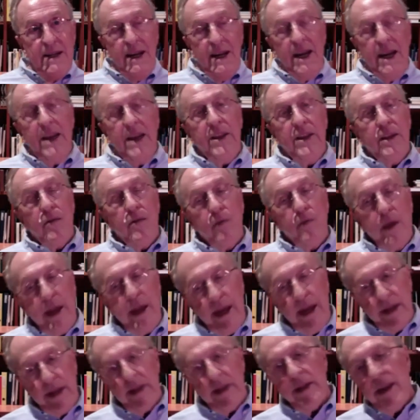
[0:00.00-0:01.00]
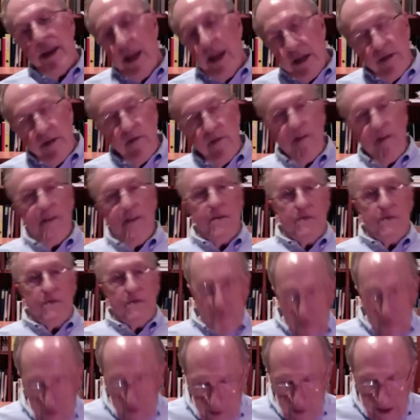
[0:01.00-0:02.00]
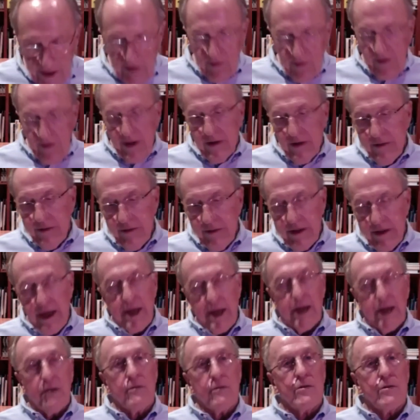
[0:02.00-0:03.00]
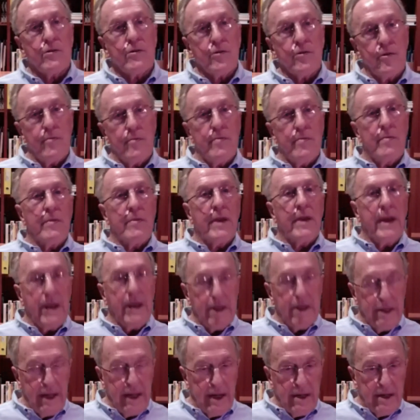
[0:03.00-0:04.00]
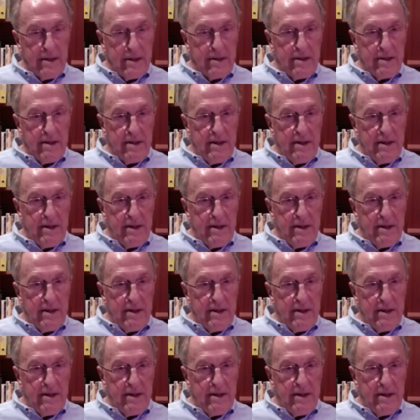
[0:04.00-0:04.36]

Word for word: And then we had the next great week where I could swim head down.